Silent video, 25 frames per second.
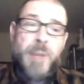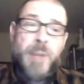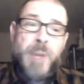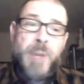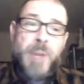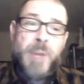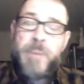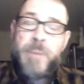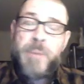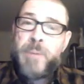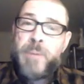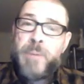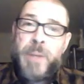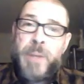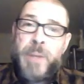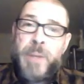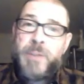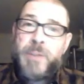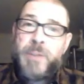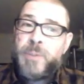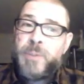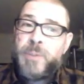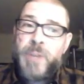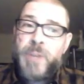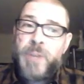paper and
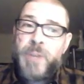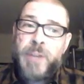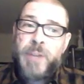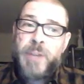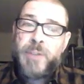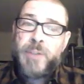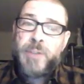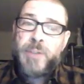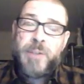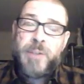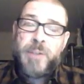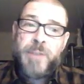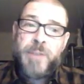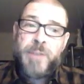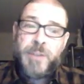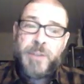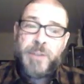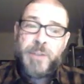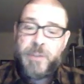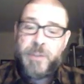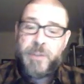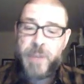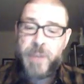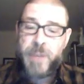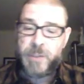pencil test in a
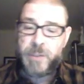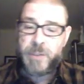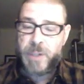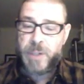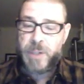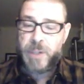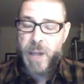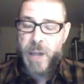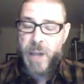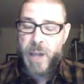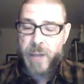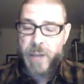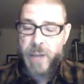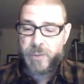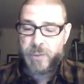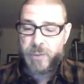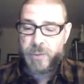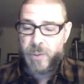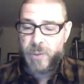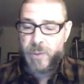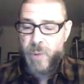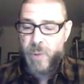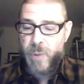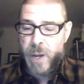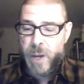face-to-face class.
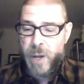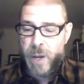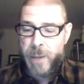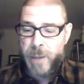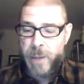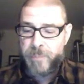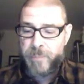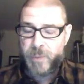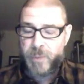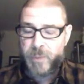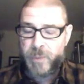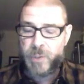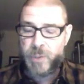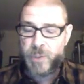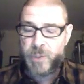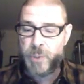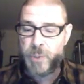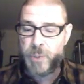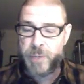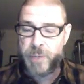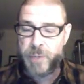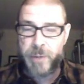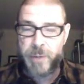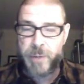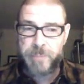So it's no
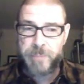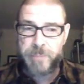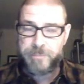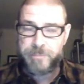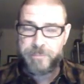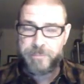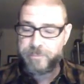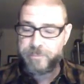different.